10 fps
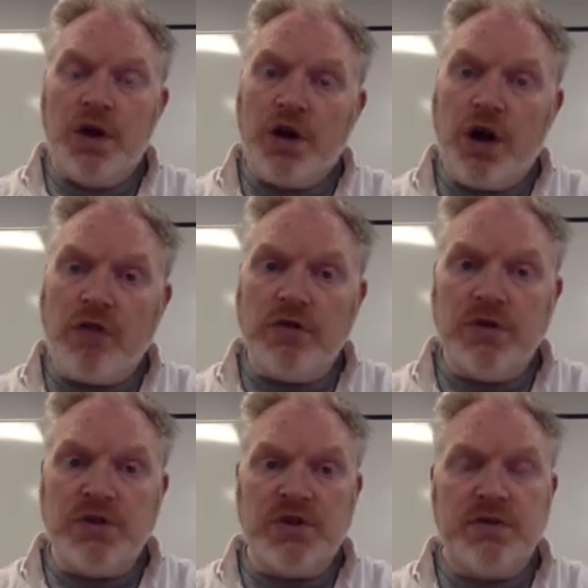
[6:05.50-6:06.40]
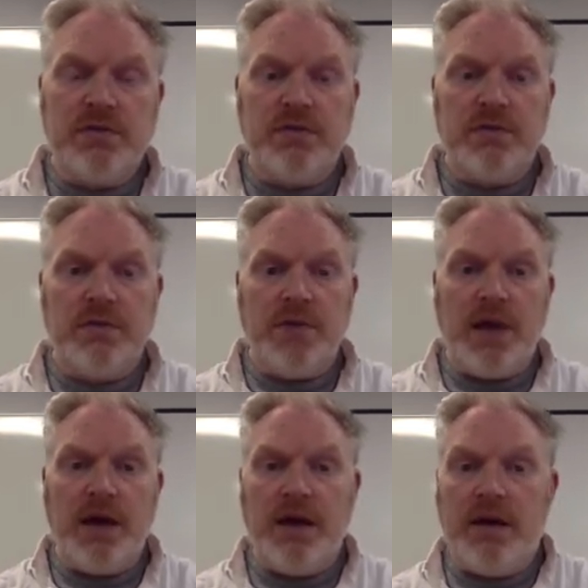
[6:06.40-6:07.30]
Corals
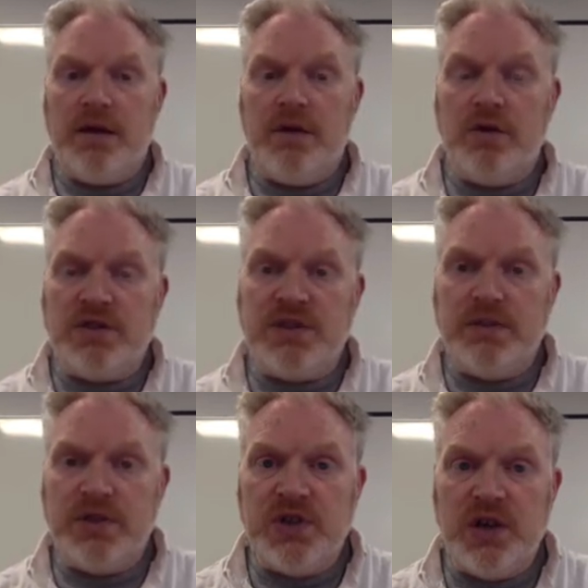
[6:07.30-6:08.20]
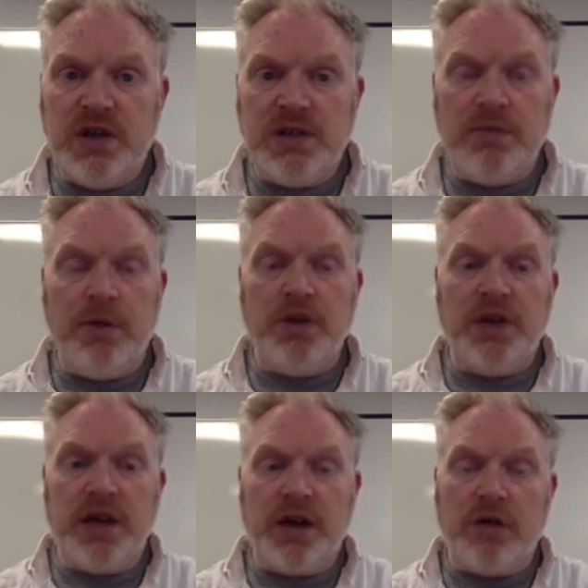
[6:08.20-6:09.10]
uh, look similar to modern
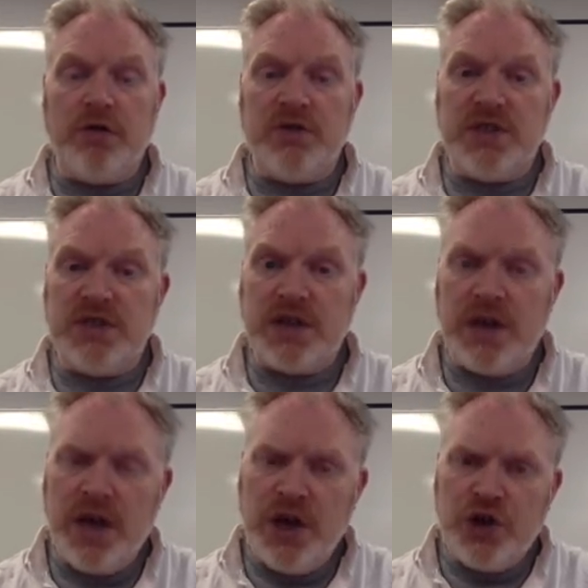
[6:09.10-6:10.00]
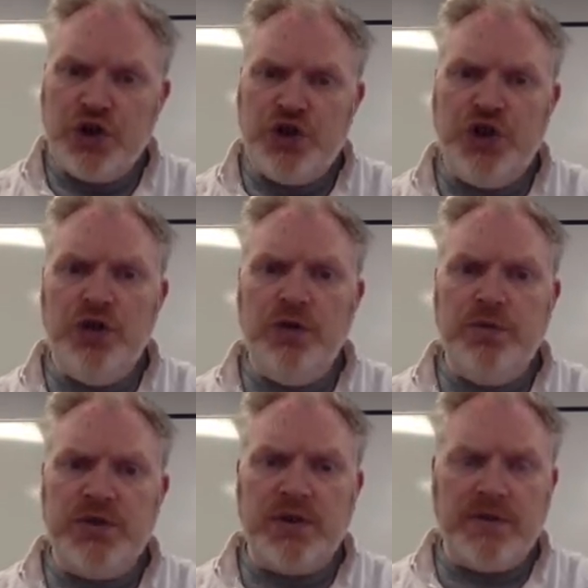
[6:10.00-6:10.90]
day corals. These are
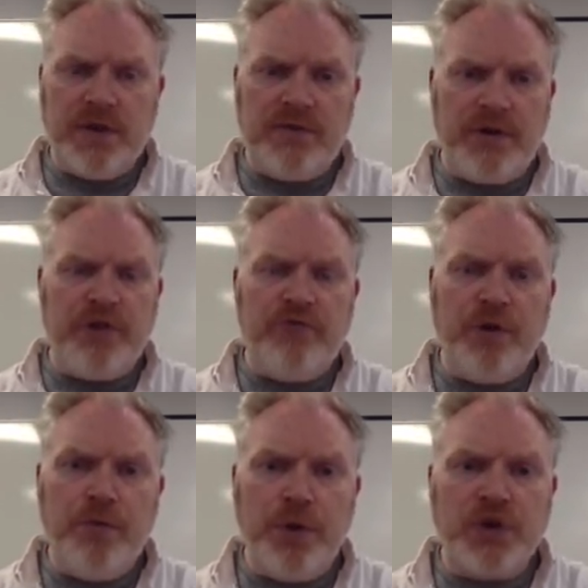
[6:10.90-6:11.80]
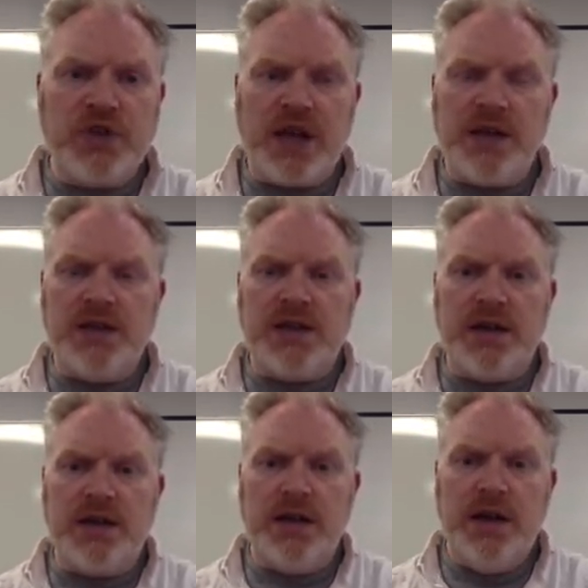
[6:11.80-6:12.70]
tubes of very robust
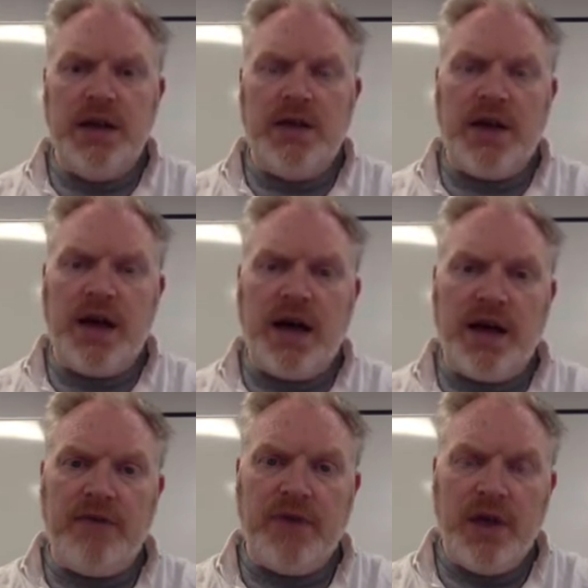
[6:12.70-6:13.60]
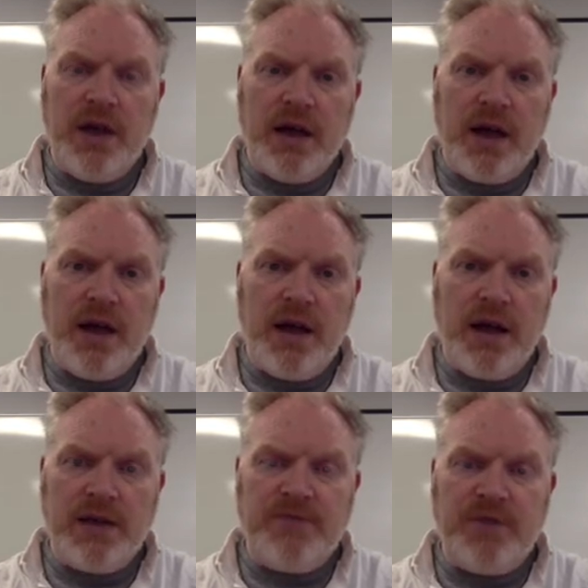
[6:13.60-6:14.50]
calcite that have a
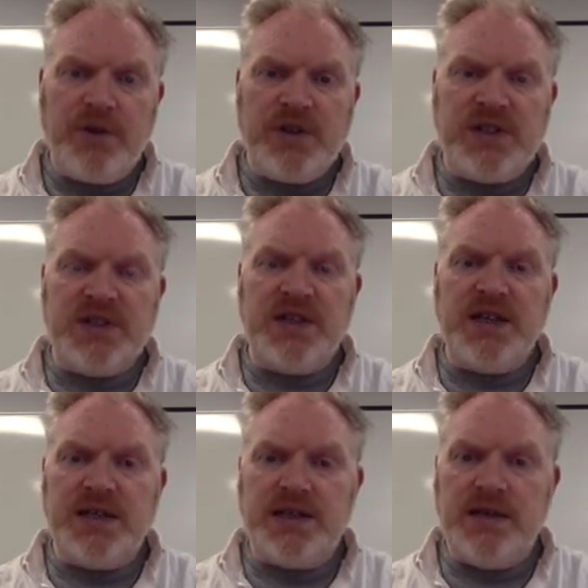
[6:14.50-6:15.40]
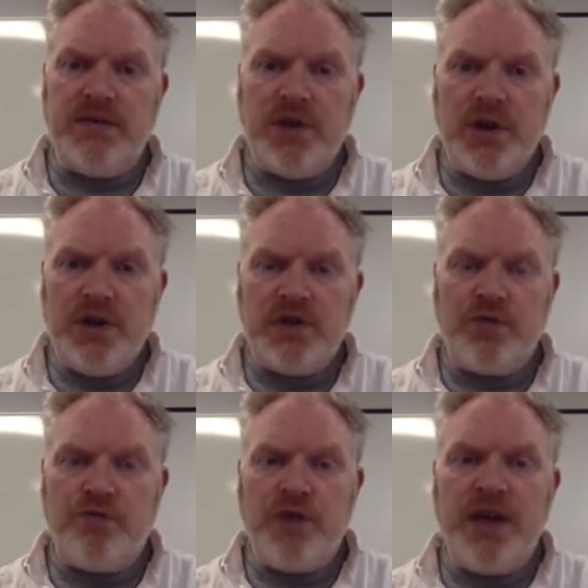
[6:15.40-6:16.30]
very distinctive sort
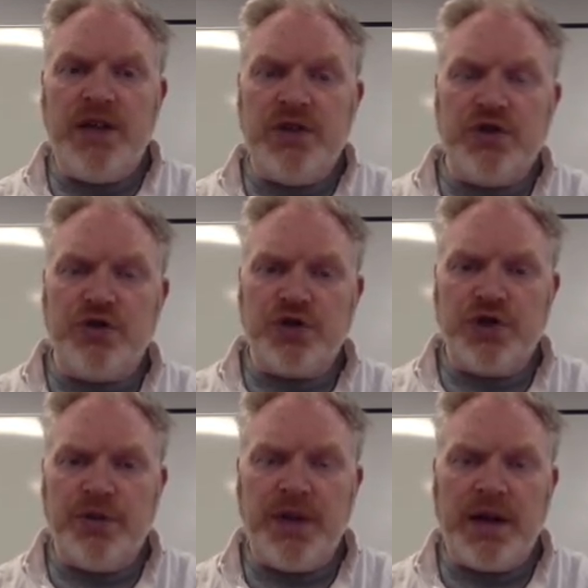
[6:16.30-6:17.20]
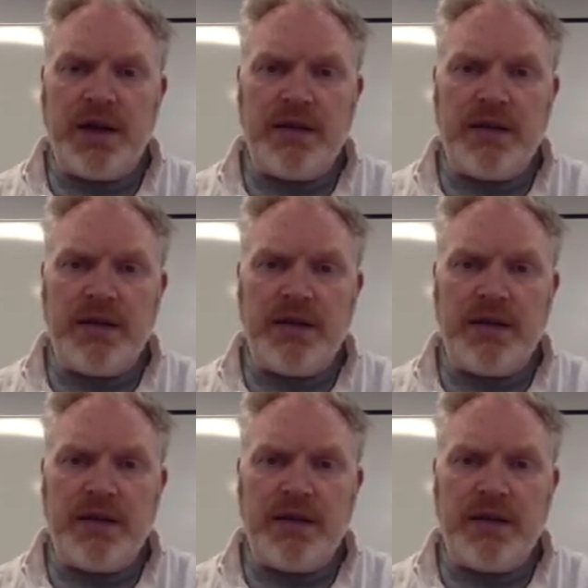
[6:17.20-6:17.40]
of radial structure, a bit like